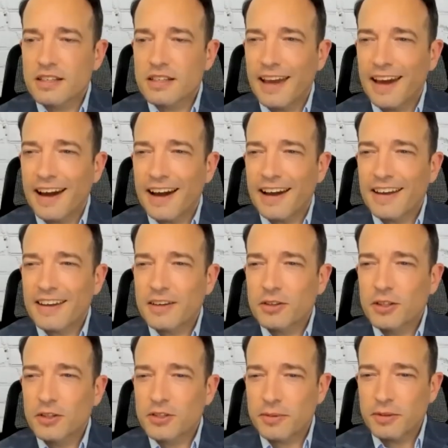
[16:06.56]
and
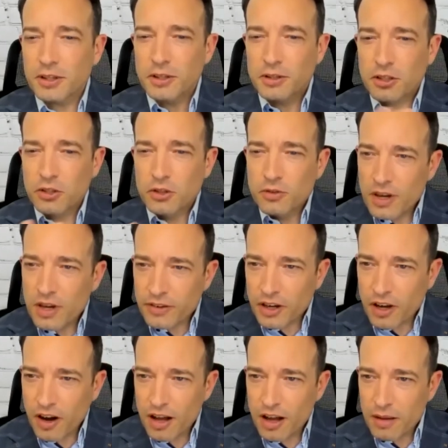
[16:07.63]
something the two of you have in
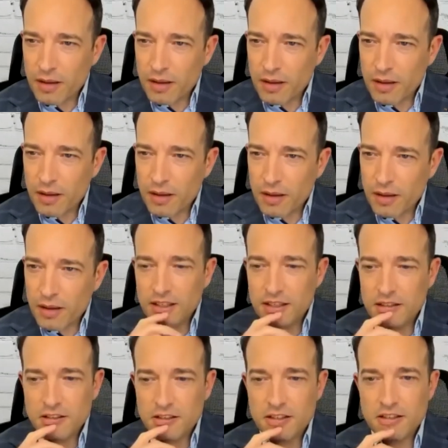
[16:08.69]
common
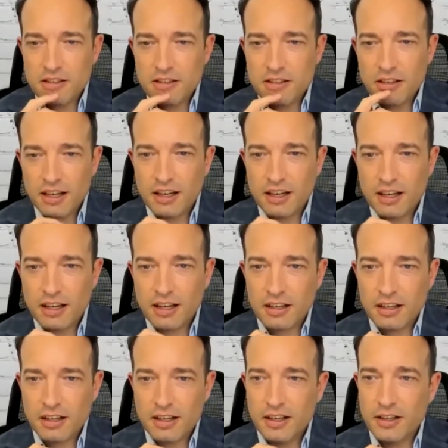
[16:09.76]
is
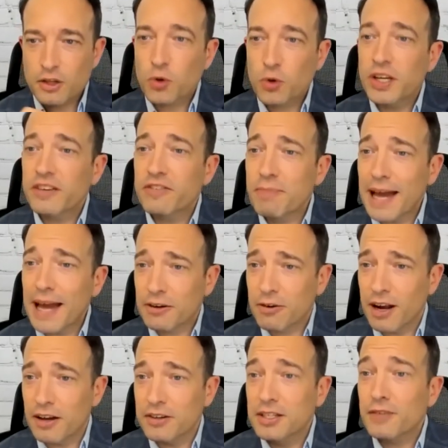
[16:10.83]
creative
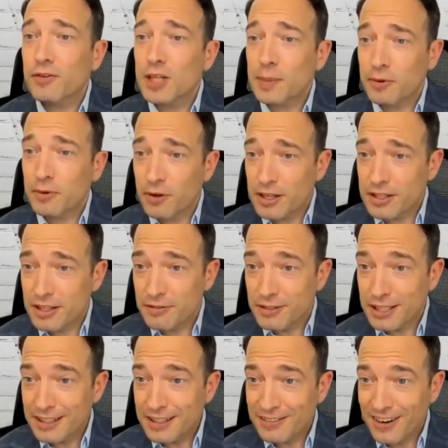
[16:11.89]
background, different type of
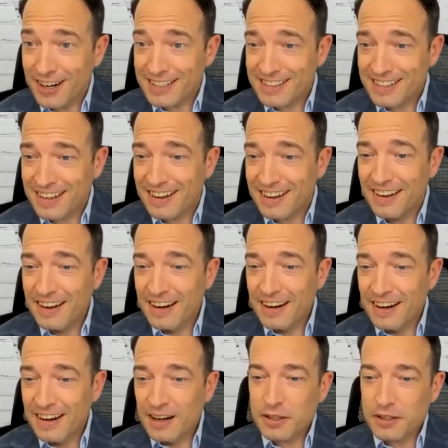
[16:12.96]
creativity, right?
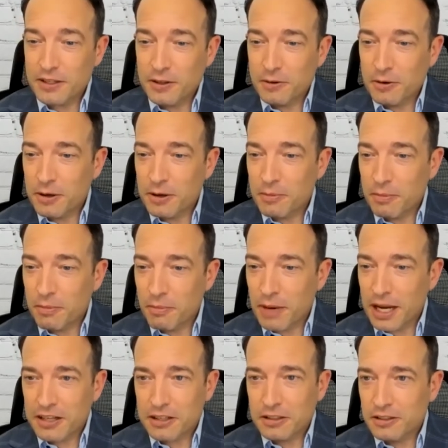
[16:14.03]
But
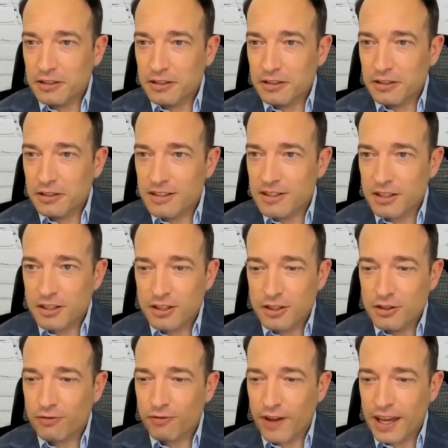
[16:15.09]
Michael is a
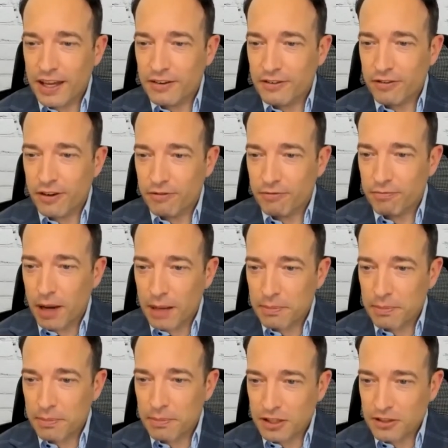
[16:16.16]
huge fan of
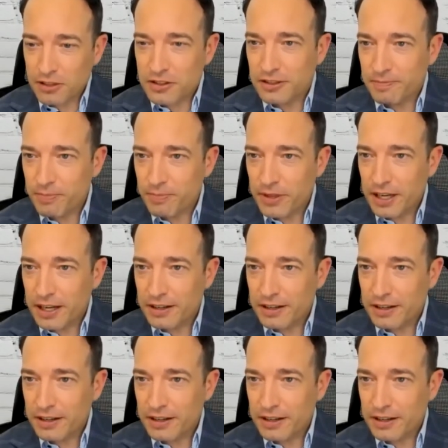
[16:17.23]
pop culture and